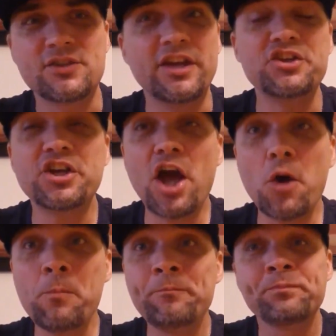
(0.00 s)
So there you
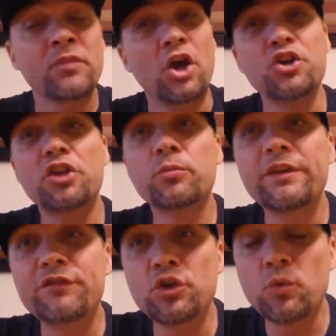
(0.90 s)
go.
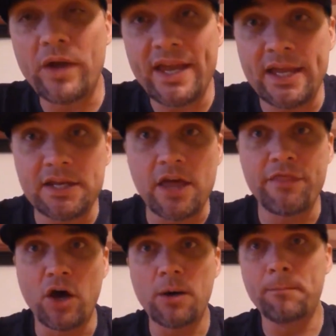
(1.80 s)
Another review in
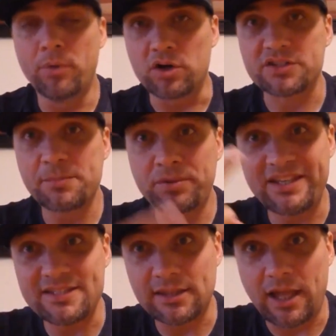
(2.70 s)
the books.
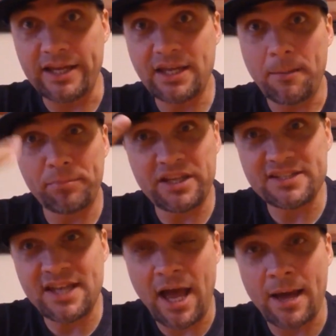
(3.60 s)
Please like,
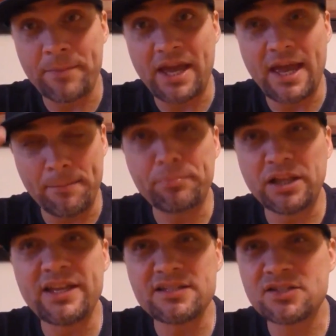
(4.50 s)
please comment, and
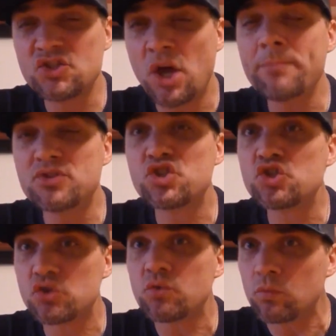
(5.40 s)
please
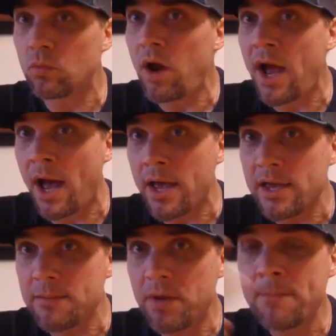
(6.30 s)

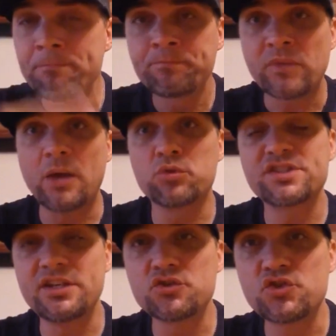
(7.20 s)
subscribe. And
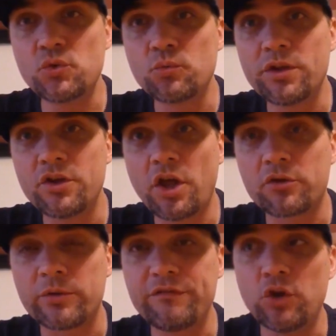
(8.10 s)
we'll see you soon with
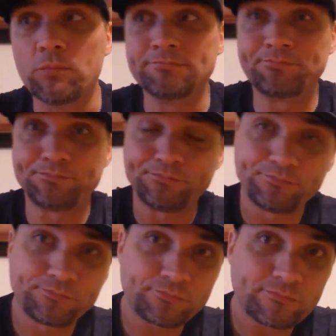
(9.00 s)
another review.
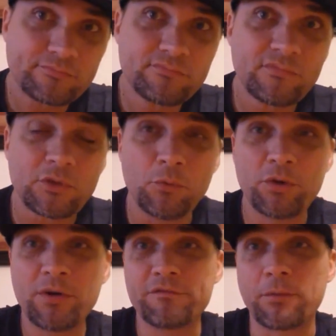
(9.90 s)

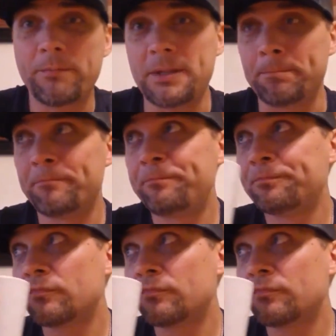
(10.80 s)
What do you want from me?